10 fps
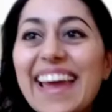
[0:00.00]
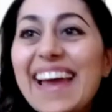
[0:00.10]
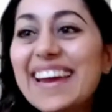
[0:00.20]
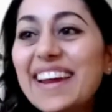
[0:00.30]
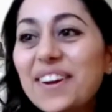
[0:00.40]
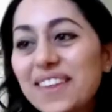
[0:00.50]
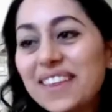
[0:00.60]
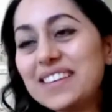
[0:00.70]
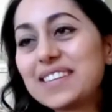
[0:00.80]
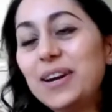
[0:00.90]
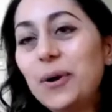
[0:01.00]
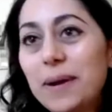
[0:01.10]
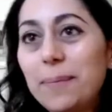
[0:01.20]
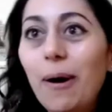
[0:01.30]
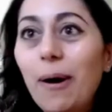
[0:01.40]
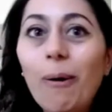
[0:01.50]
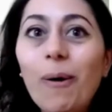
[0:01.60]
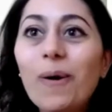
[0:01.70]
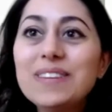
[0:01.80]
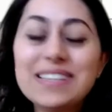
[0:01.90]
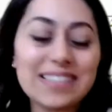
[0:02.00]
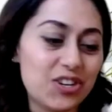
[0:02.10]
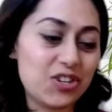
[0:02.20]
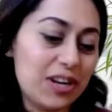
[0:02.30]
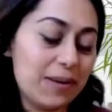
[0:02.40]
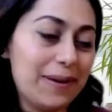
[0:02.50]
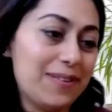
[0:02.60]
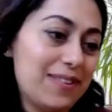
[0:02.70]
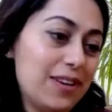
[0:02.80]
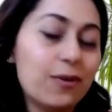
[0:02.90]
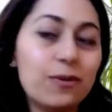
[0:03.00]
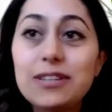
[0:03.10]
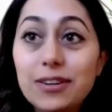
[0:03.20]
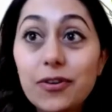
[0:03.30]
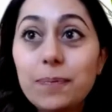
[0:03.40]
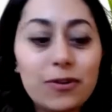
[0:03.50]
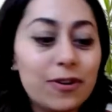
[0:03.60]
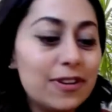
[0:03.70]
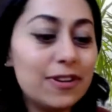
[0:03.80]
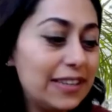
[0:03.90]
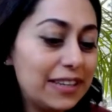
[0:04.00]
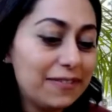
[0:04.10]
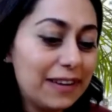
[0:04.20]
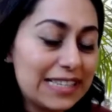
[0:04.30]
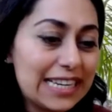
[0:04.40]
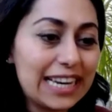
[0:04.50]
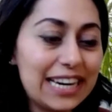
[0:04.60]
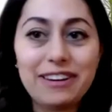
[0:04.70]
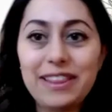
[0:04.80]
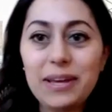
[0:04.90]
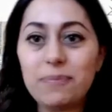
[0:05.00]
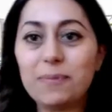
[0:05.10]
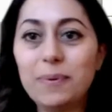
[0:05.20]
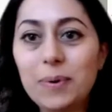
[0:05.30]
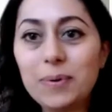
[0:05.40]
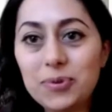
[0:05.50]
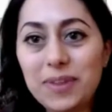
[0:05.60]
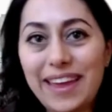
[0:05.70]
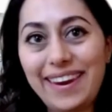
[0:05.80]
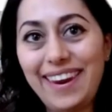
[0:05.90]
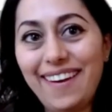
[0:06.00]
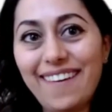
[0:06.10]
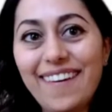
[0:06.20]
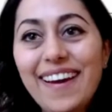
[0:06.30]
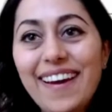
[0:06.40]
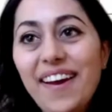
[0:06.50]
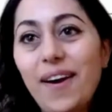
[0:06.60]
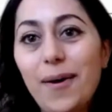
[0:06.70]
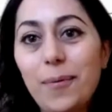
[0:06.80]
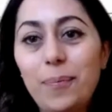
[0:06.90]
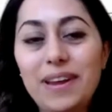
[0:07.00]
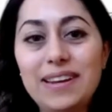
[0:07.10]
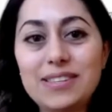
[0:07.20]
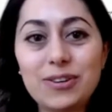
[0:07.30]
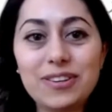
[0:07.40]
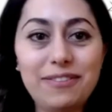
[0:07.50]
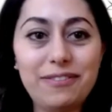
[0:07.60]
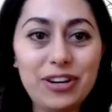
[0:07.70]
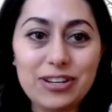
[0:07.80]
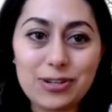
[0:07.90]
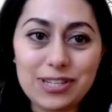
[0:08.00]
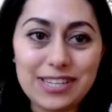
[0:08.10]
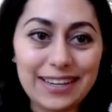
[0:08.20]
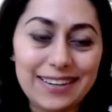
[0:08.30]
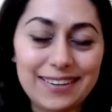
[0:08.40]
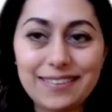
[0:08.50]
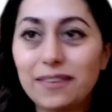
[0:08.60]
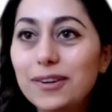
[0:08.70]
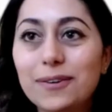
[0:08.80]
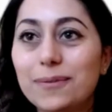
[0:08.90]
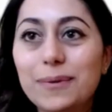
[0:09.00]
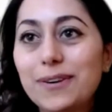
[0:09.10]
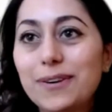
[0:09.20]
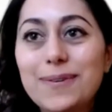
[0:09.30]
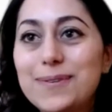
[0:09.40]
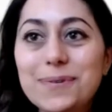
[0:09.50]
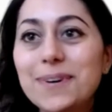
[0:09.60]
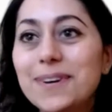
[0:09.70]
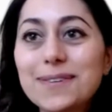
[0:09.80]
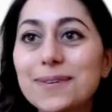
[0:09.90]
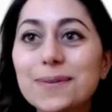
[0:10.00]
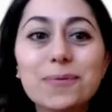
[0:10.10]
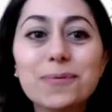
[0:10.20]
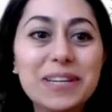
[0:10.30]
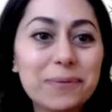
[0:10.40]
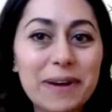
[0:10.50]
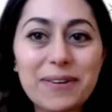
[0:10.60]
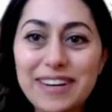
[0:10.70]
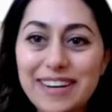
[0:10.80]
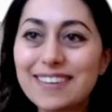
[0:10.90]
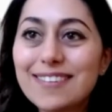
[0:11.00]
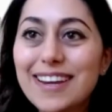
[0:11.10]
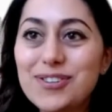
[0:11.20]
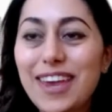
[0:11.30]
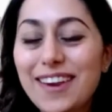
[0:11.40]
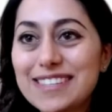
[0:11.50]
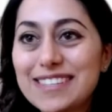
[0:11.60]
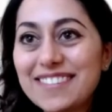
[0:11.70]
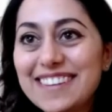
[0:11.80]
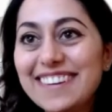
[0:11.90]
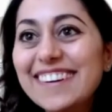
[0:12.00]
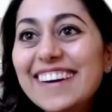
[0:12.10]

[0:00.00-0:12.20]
and I know that this can open up a whole discussion about cryptocurrency and investing and everything, but we won't do that here. But it's certainly very interesting, and we encourage you all to read about it and educate yourselves there.